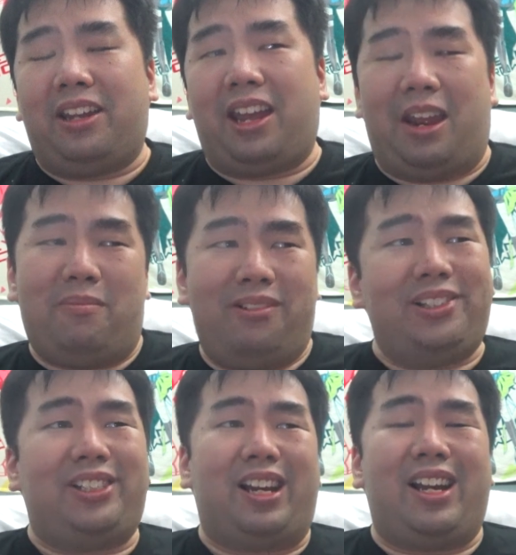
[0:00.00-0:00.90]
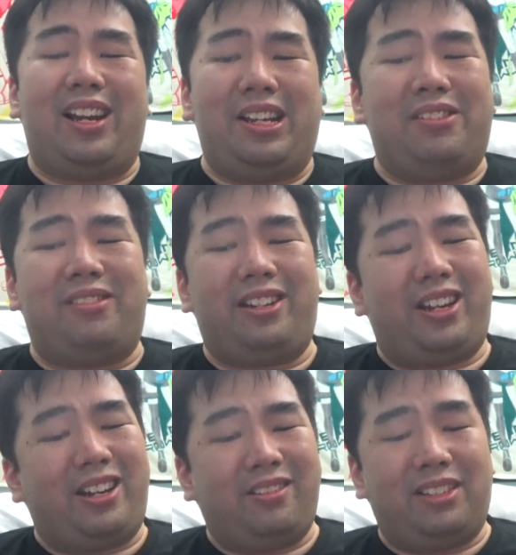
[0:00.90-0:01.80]
camera shy or
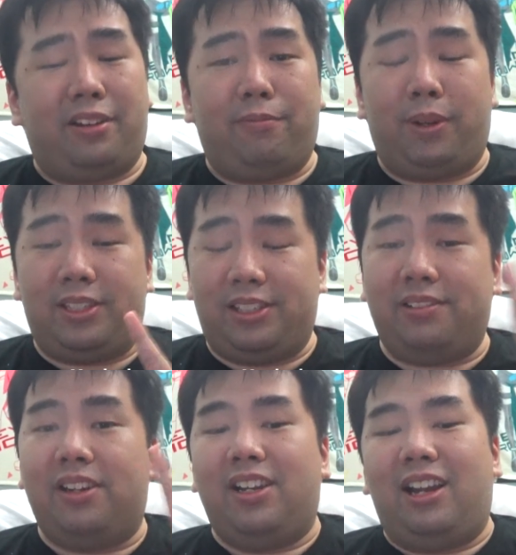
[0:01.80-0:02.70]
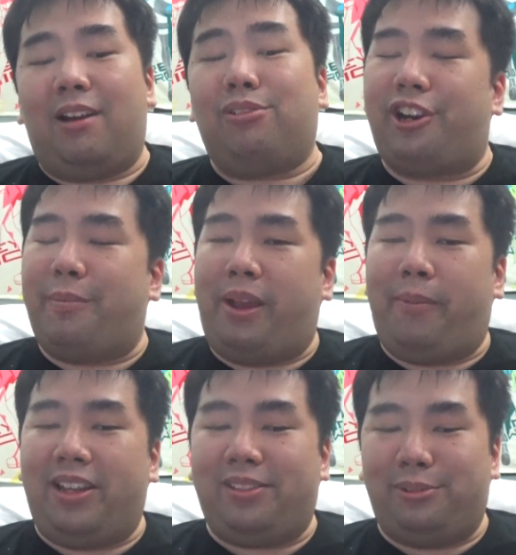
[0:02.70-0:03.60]
that kind of stuff. But still, I'll try my
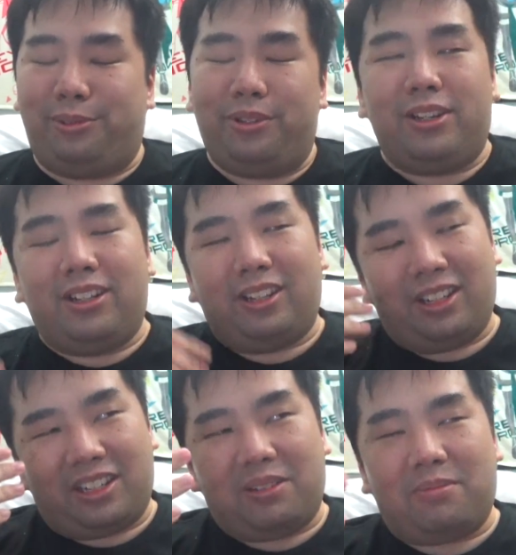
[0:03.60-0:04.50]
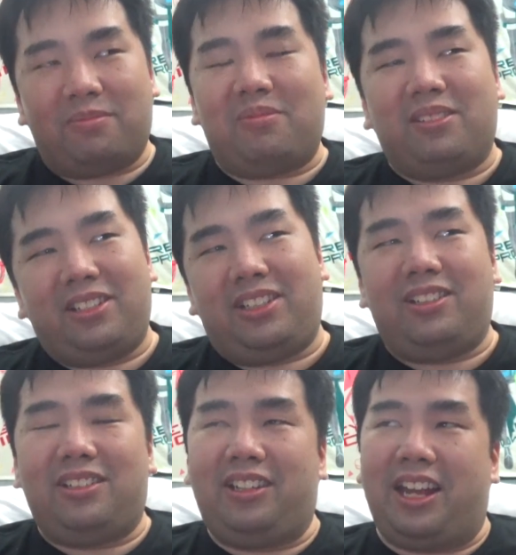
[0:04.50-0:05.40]
best to um,
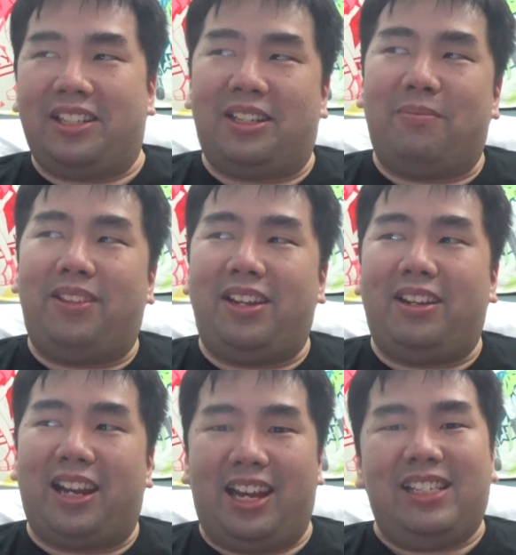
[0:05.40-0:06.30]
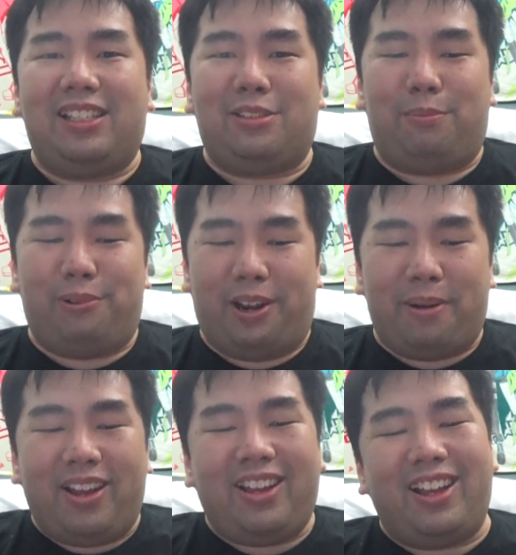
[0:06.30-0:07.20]
get something nice to put up.
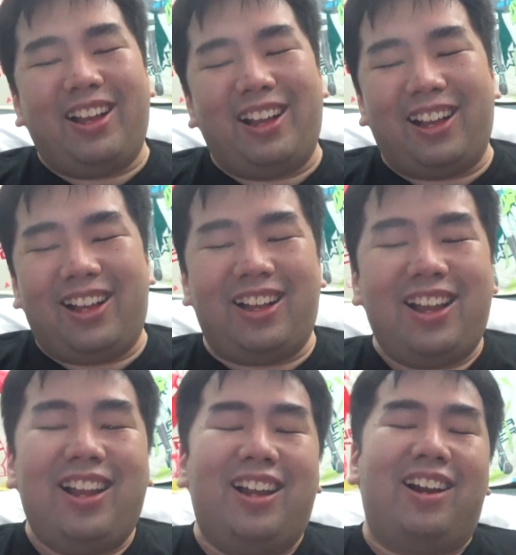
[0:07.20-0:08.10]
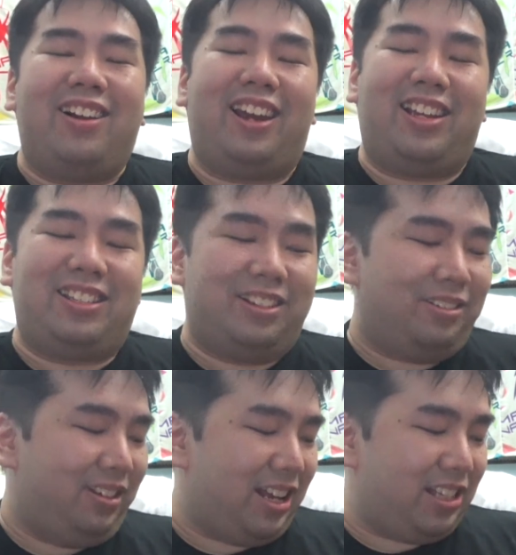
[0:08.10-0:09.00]
Okay,
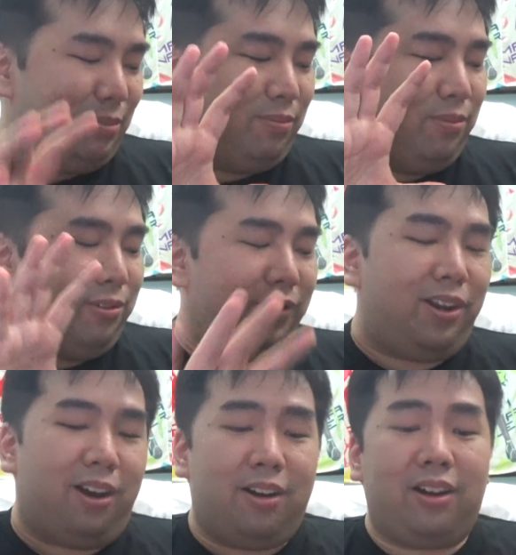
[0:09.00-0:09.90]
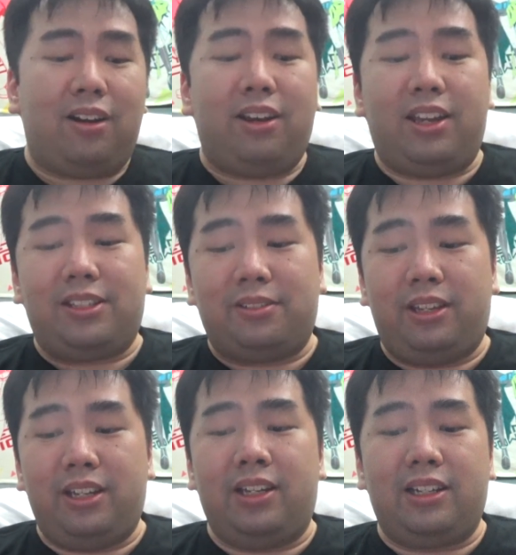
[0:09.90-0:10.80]
so let's move along. Okay, so
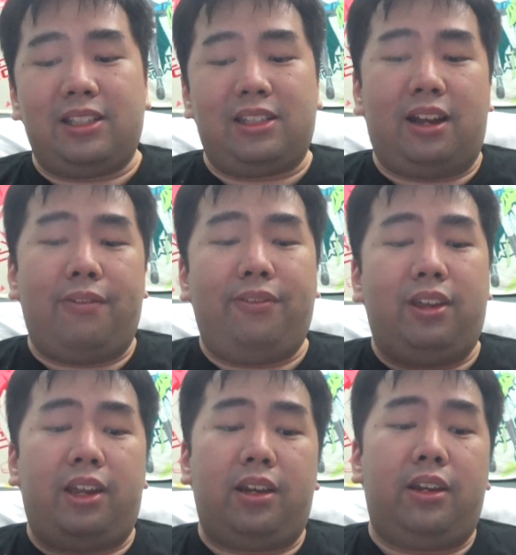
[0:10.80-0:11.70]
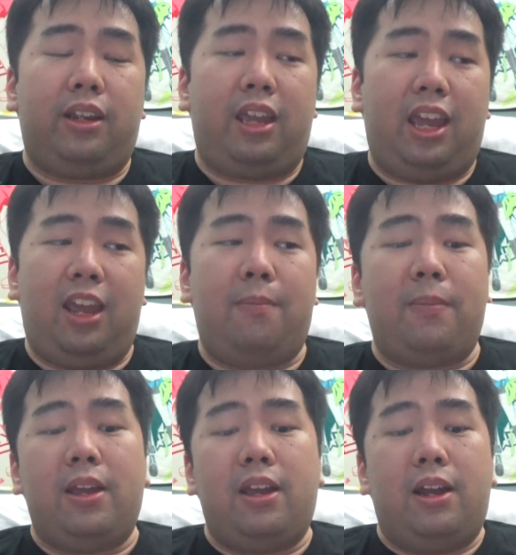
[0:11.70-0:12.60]
here are the stuff that
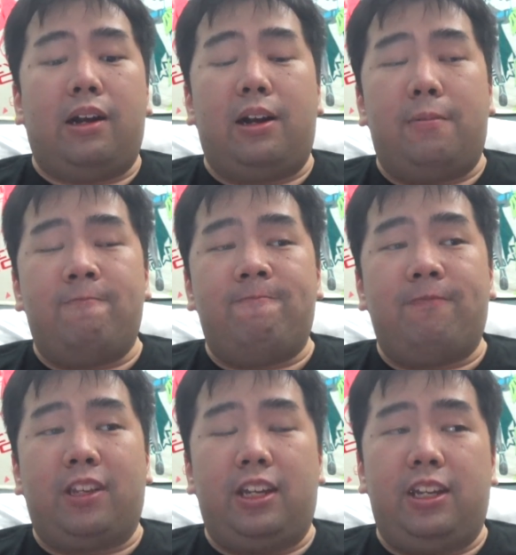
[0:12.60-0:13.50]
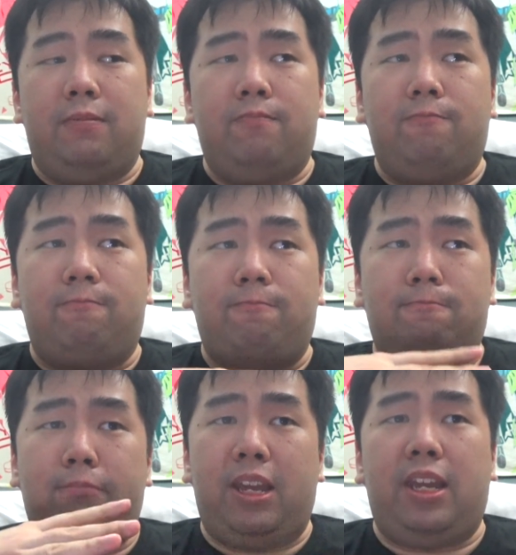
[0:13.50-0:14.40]
came um, in
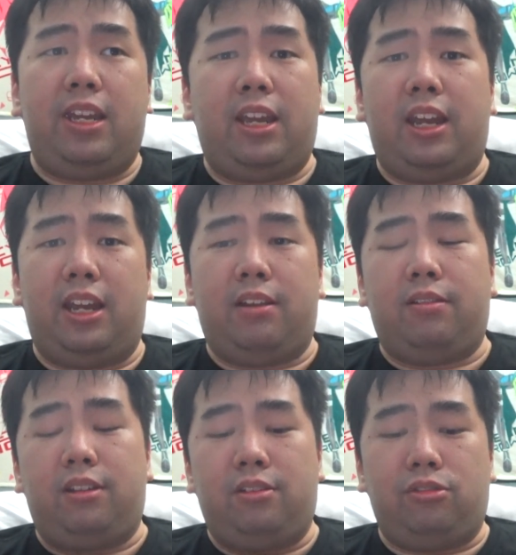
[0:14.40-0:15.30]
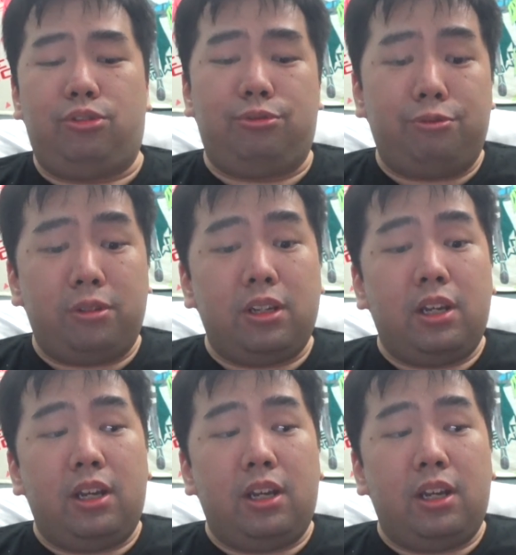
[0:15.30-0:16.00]
May and in June.